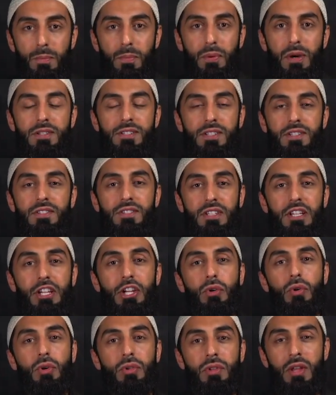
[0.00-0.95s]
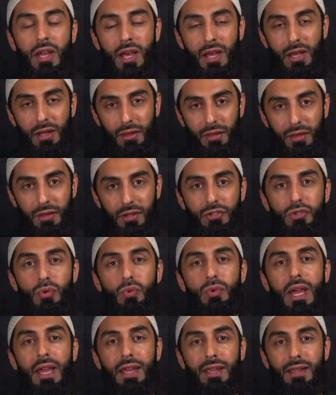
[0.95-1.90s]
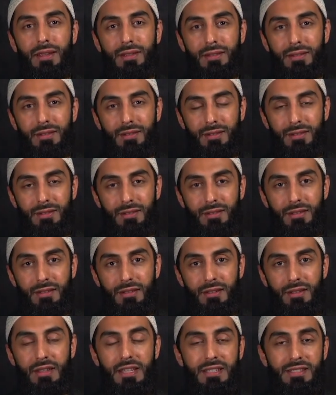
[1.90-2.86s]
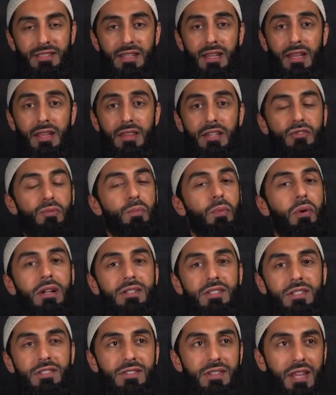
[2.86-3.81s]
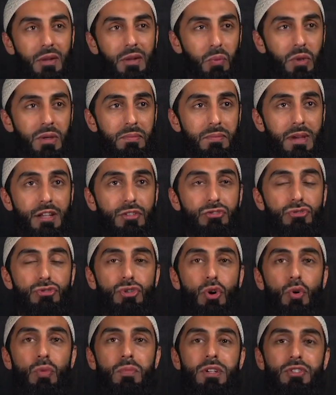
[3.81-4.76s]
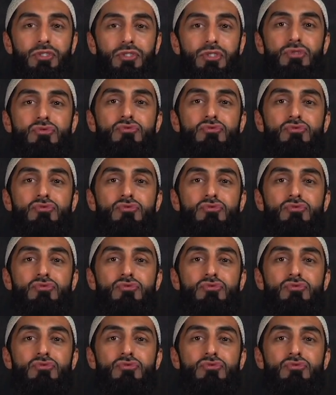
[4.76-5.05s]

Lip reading: presence here on earth today, This presence that we make so much